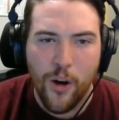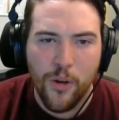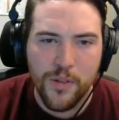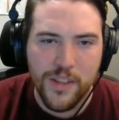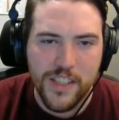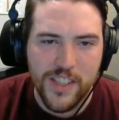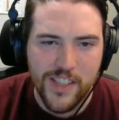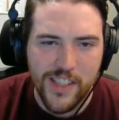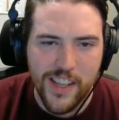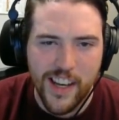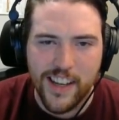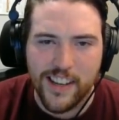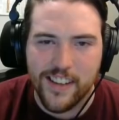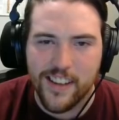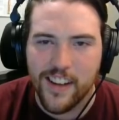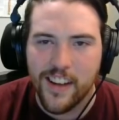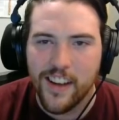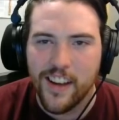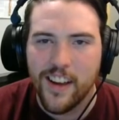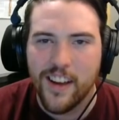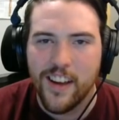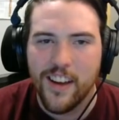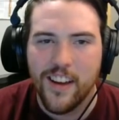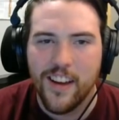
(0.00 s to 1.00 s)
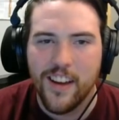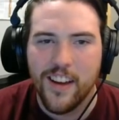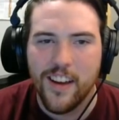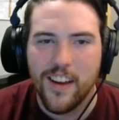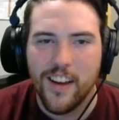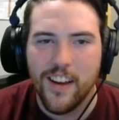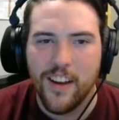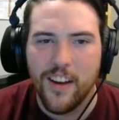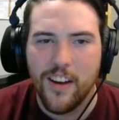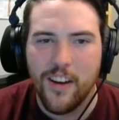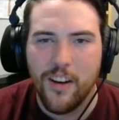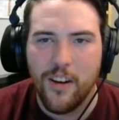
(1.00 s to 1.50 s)
Holy shit.
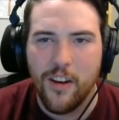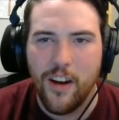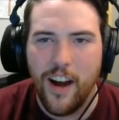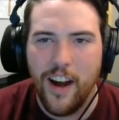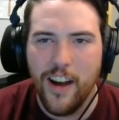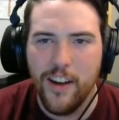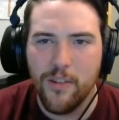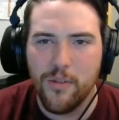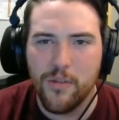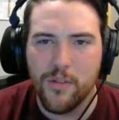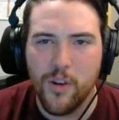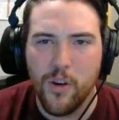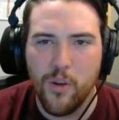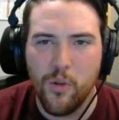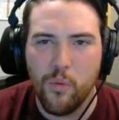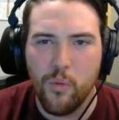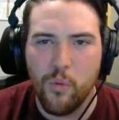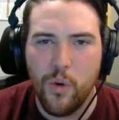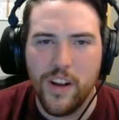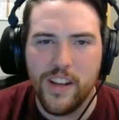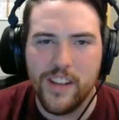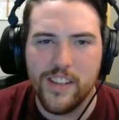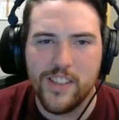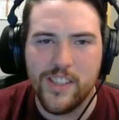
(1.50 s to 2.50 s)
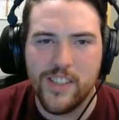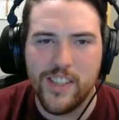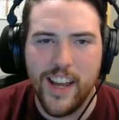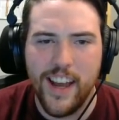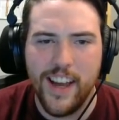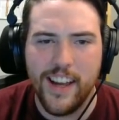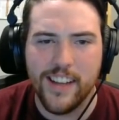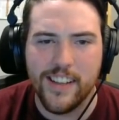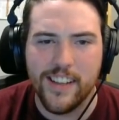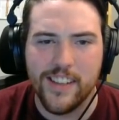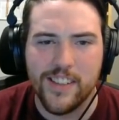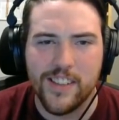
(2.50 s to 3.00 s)
I don't know what
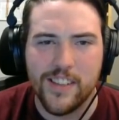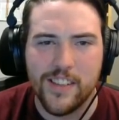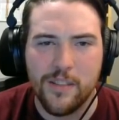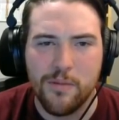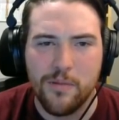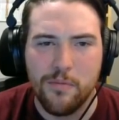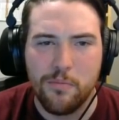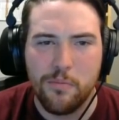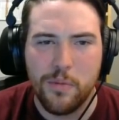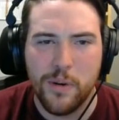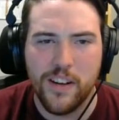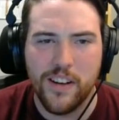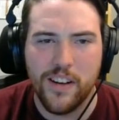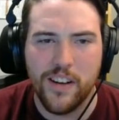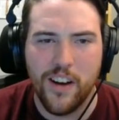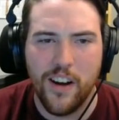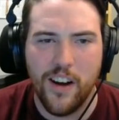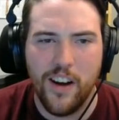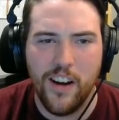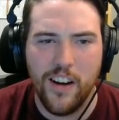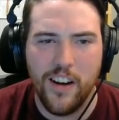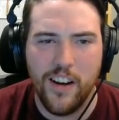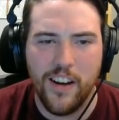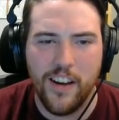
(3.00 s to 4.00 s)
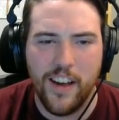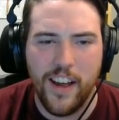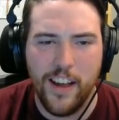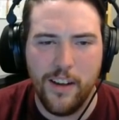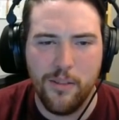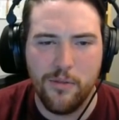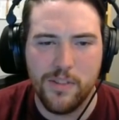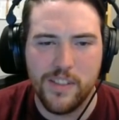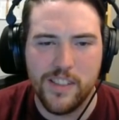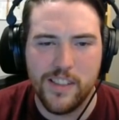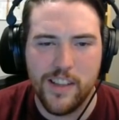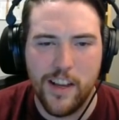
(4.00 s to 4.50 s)
changed, but uh,
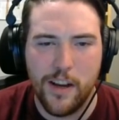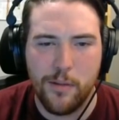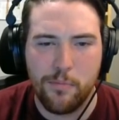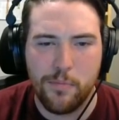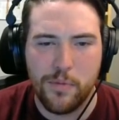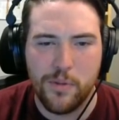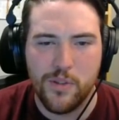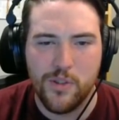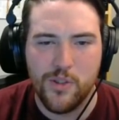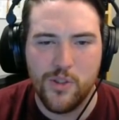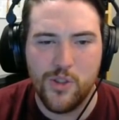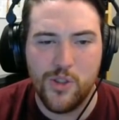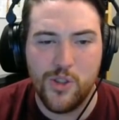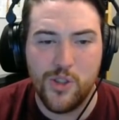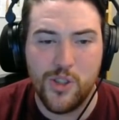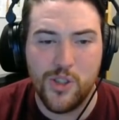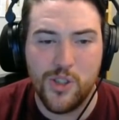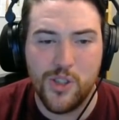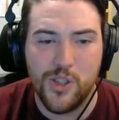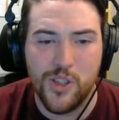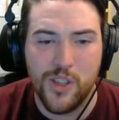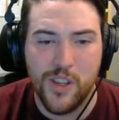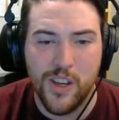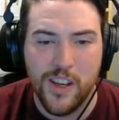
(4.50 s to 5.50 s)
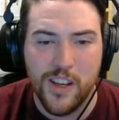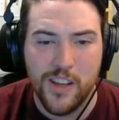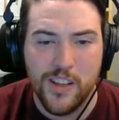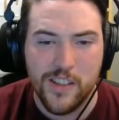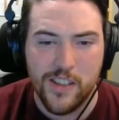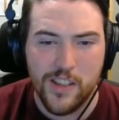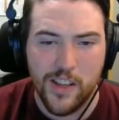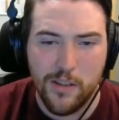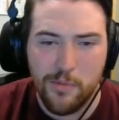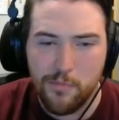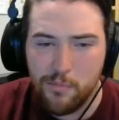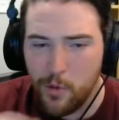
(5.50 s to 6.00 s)
hey, what's up? Shh!
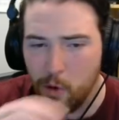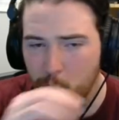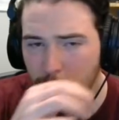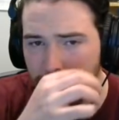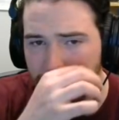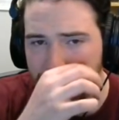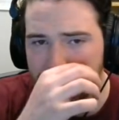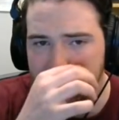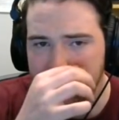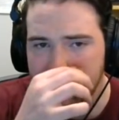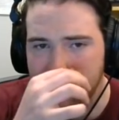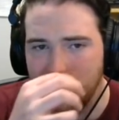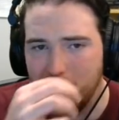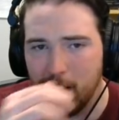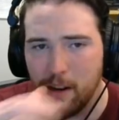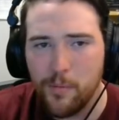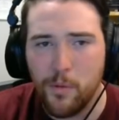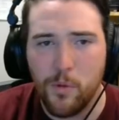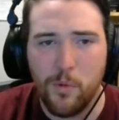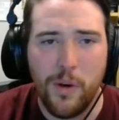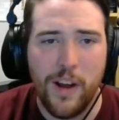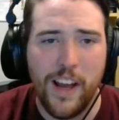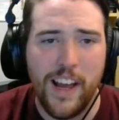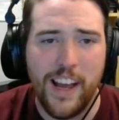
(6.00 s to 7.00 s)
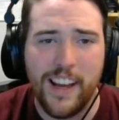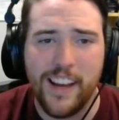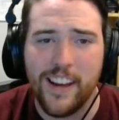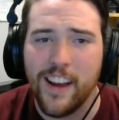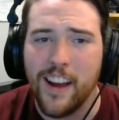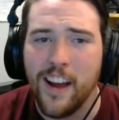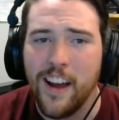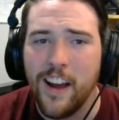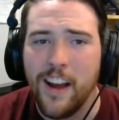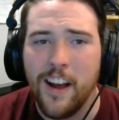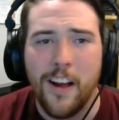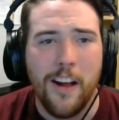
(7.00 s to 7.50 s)
Sudden movements scare him away.
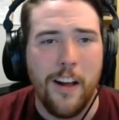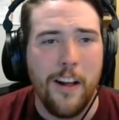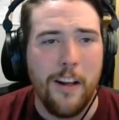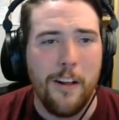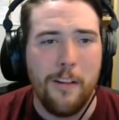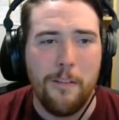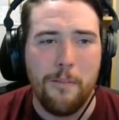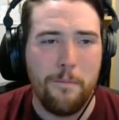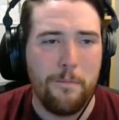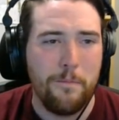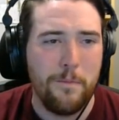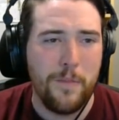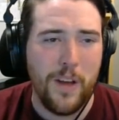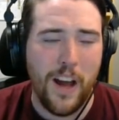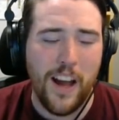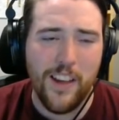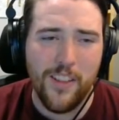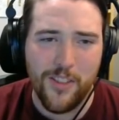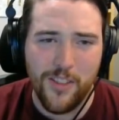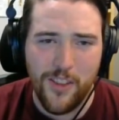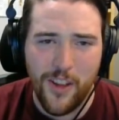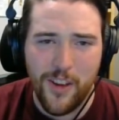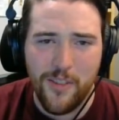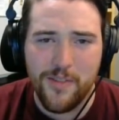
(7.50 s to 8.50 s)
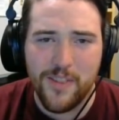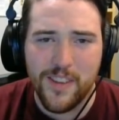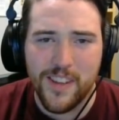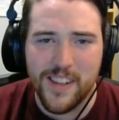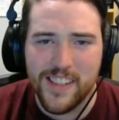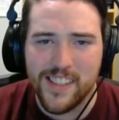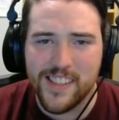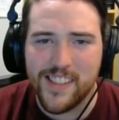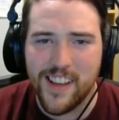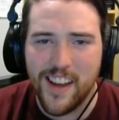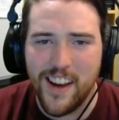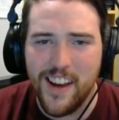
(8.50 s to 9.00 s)
I love the
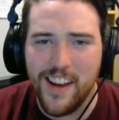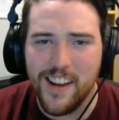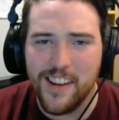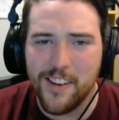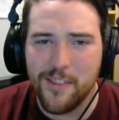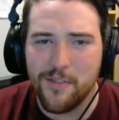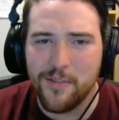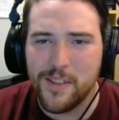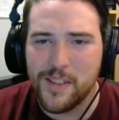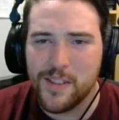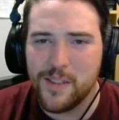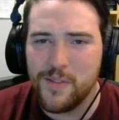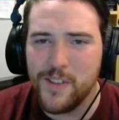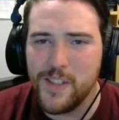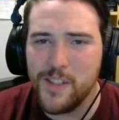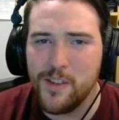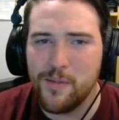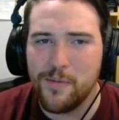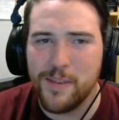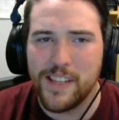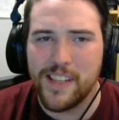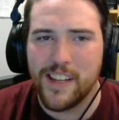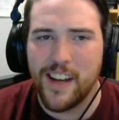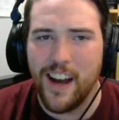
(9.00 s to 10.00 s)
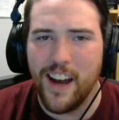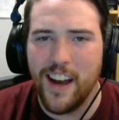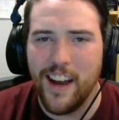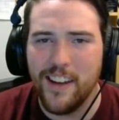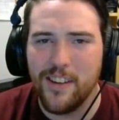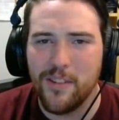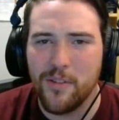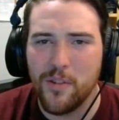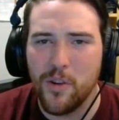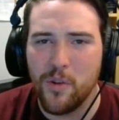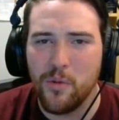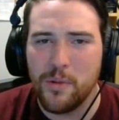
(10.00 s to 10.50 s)
design of this fisherman guy. I
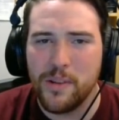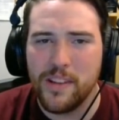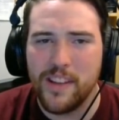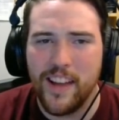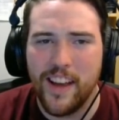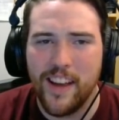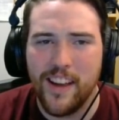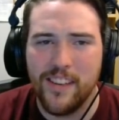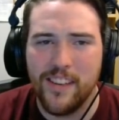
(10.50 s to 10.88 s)
don't know what the